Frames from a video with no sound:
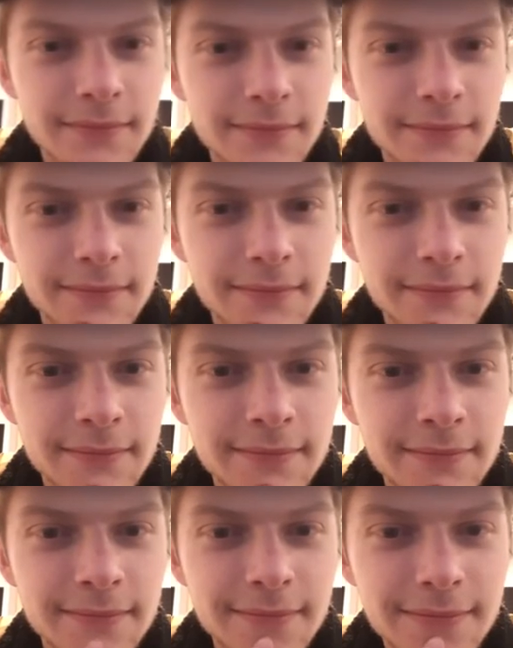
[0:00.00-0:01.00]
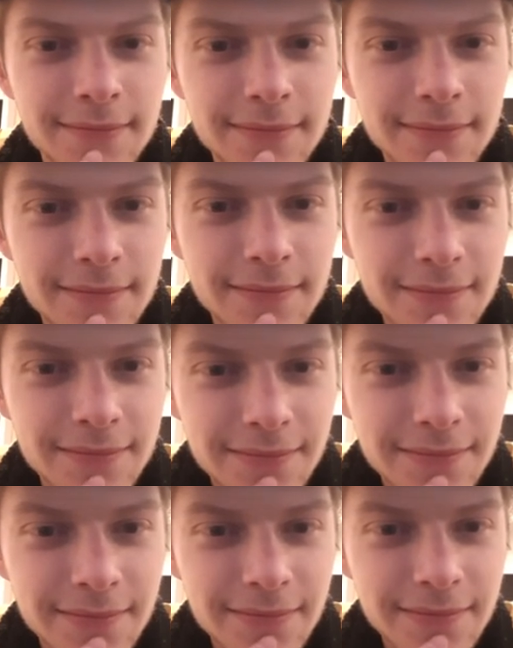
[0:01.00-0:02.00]

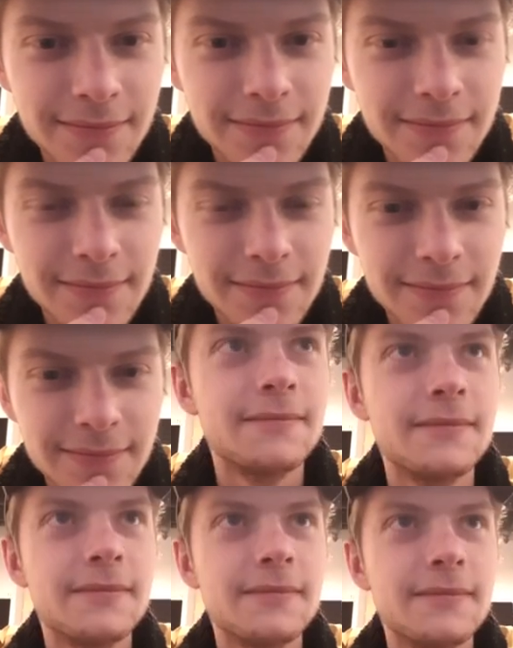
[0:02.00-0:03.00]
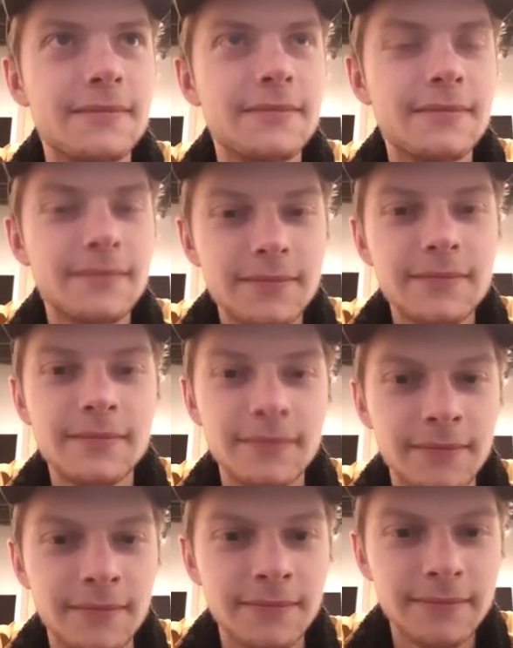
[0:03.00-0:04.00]

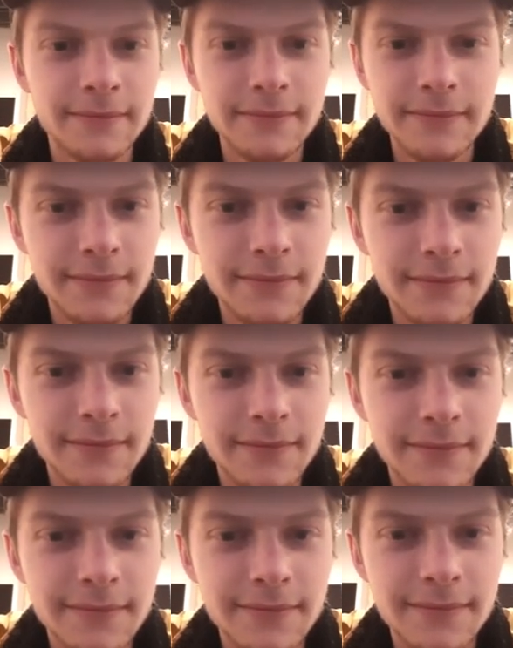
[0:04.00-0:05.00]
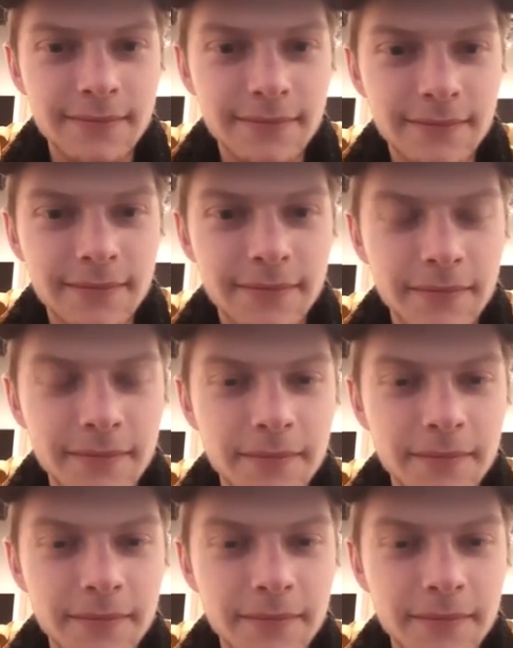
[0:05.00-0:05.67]
[no speech]